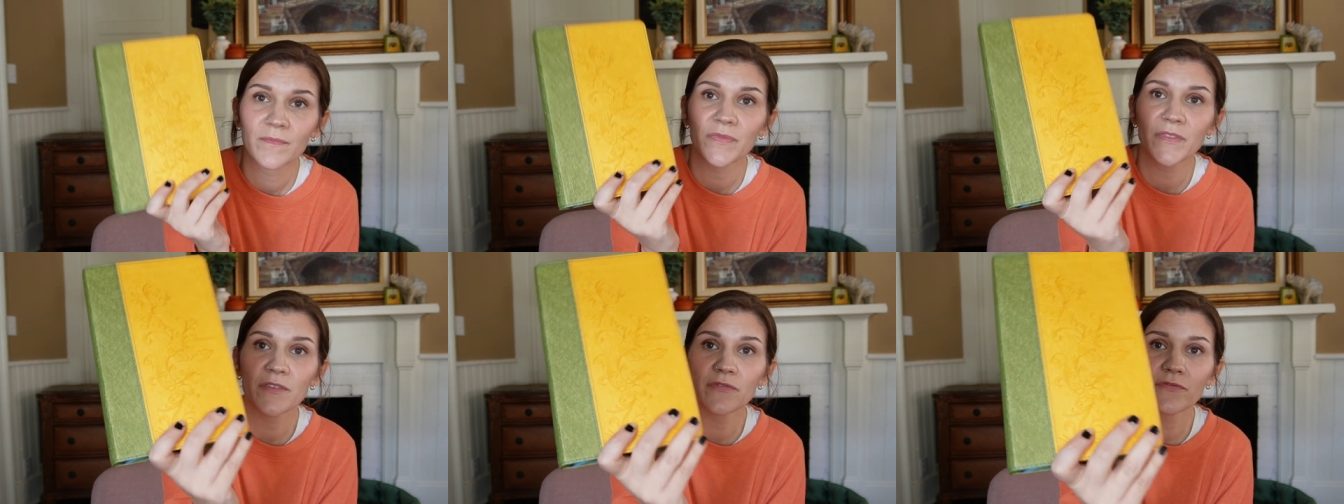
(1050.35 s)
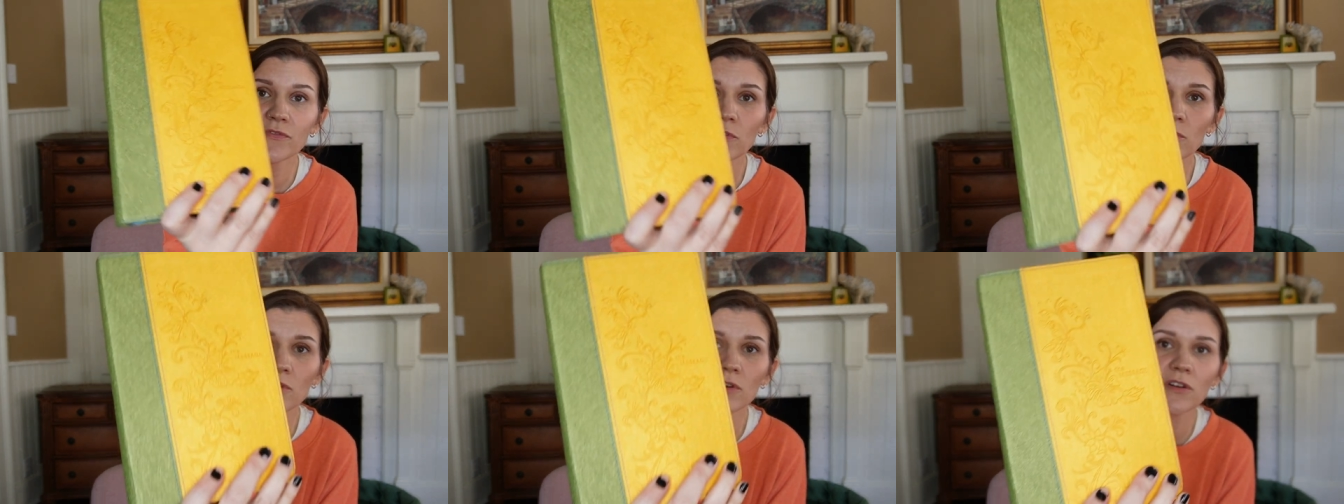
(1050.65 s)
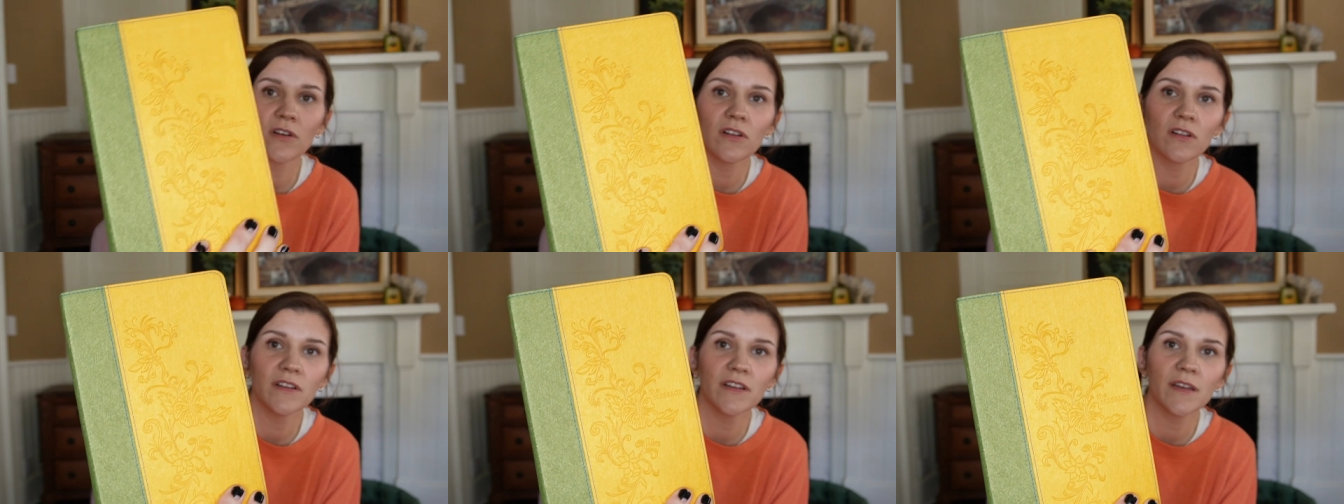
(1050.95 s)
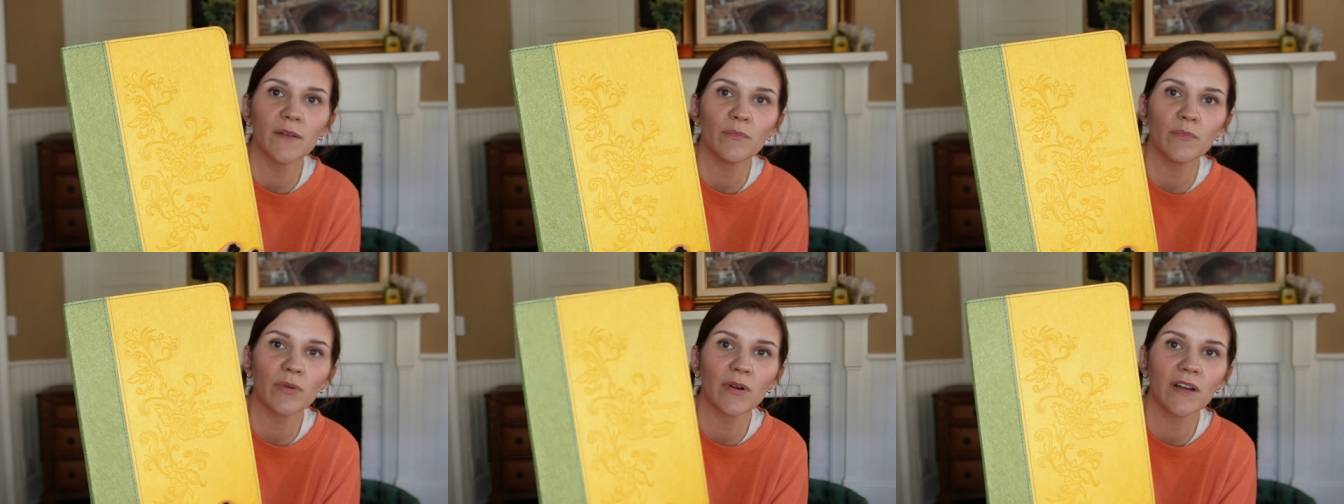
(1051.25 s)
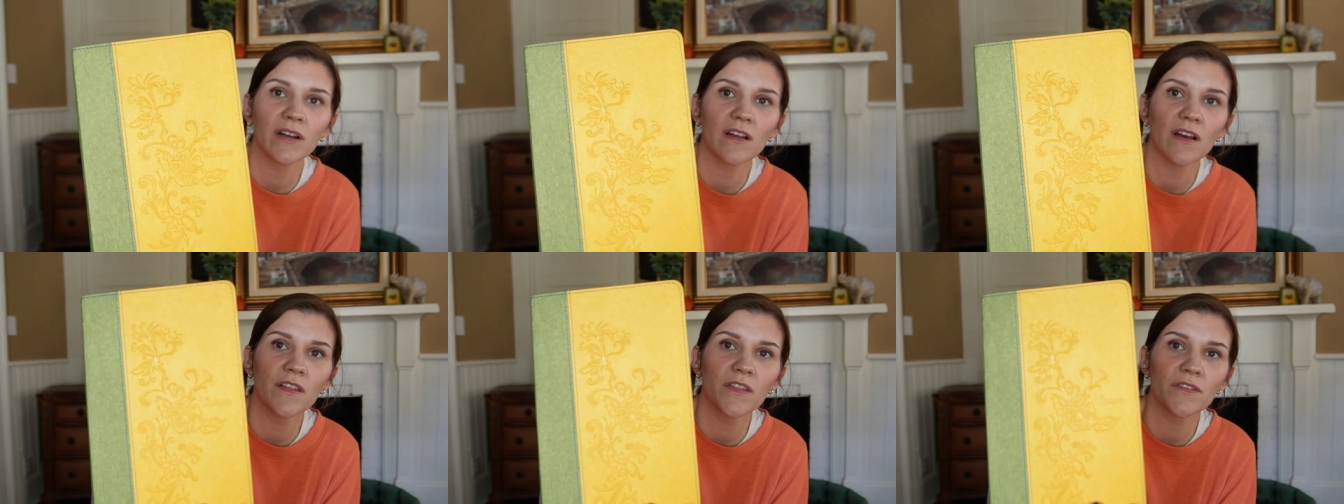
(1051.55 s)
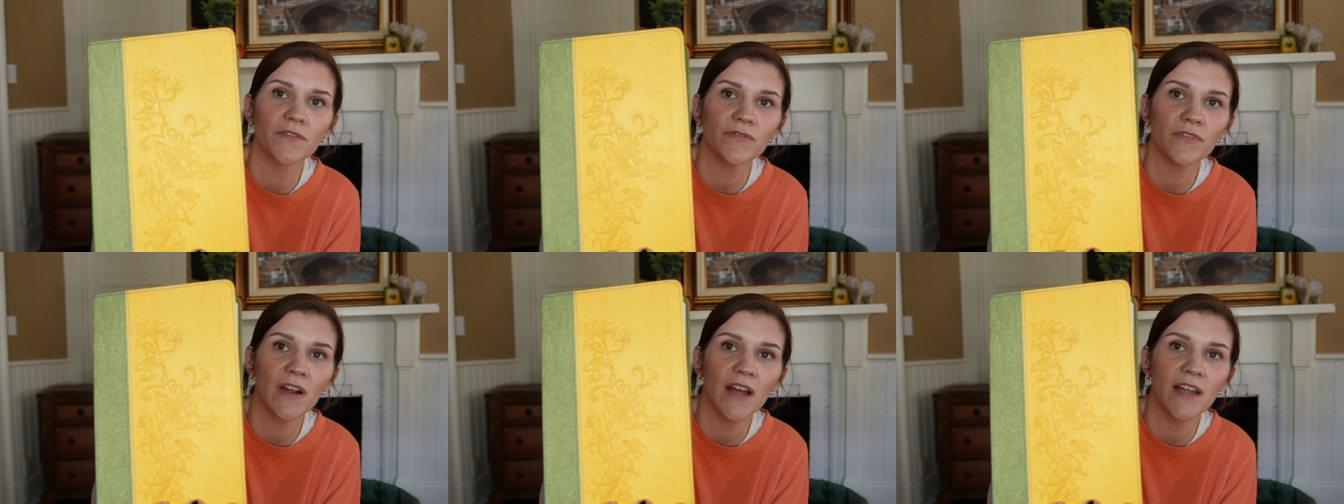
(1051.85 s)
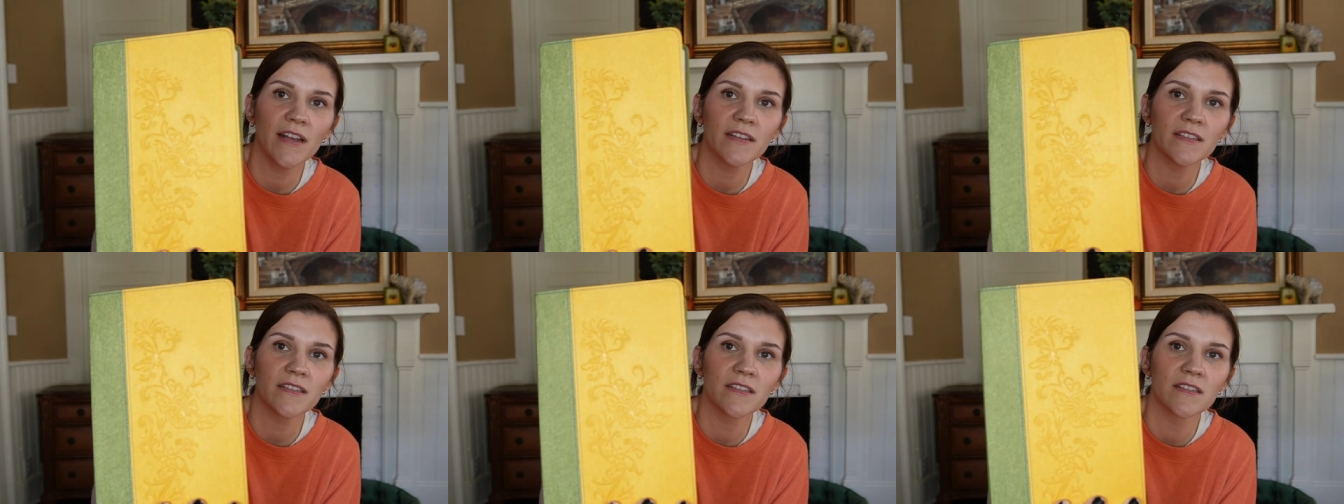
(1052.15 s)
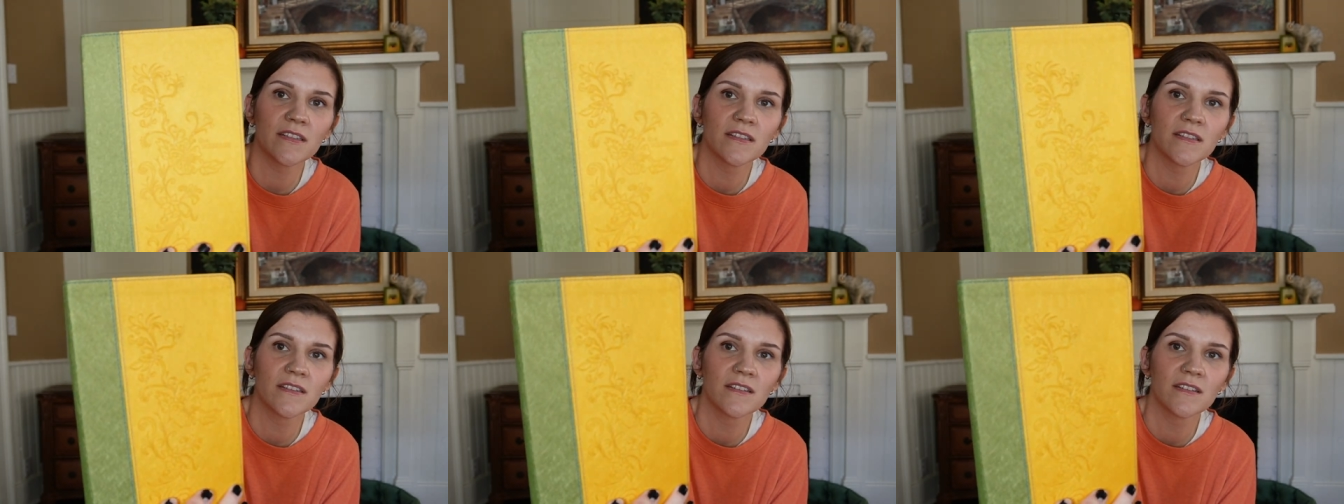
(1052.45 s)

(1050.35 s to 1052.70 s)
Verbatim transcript: The floral imprint on the front,